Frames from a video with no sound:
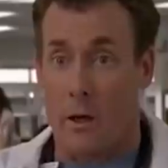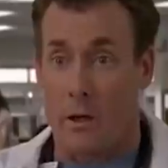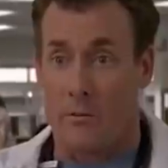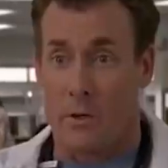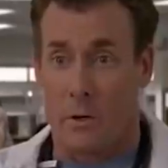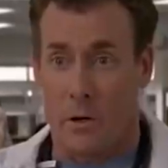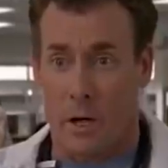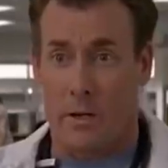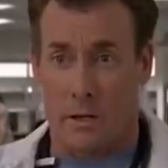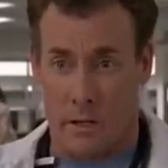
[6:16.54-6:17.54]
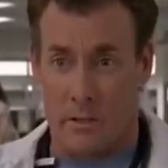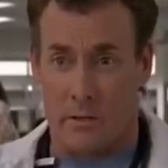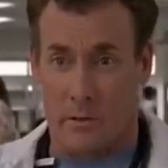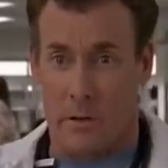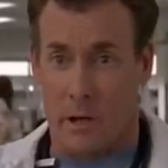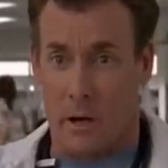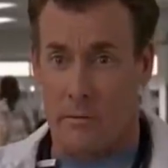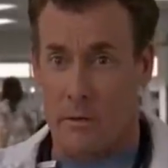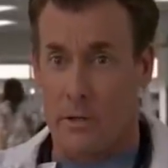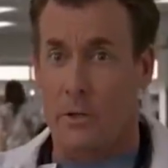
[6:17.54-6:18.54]
And if you go ahead and listen very
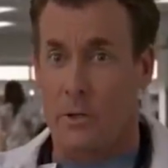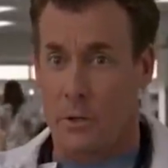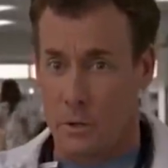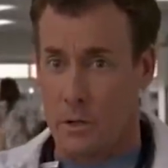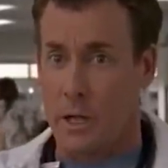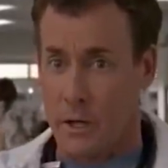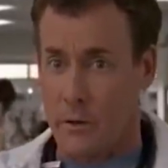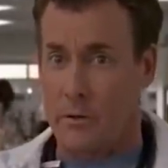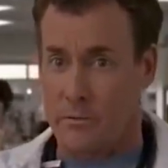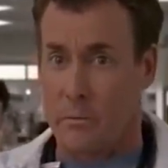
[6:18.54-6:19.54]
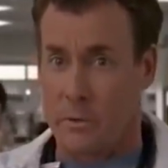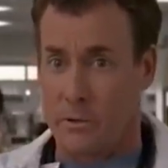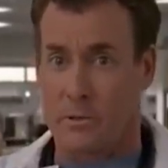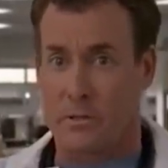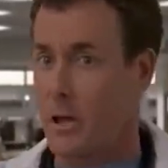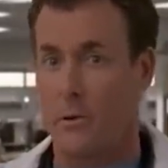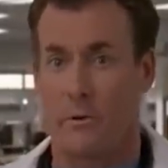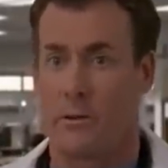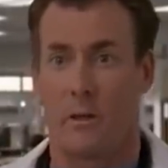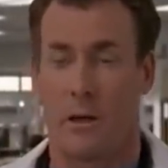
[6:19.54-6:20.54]
carefully, you'll hear the familiar
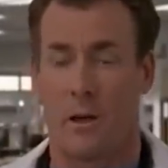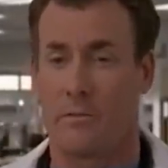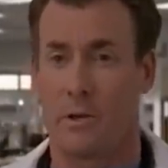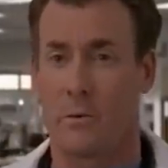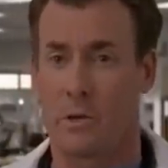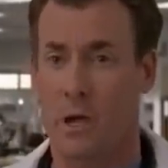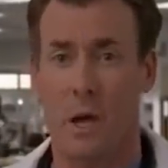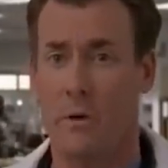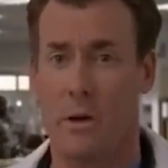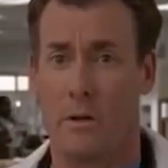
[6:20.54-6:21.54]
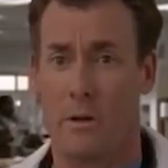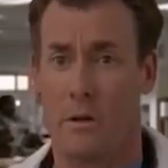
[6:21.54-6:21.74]
sound of no one caring.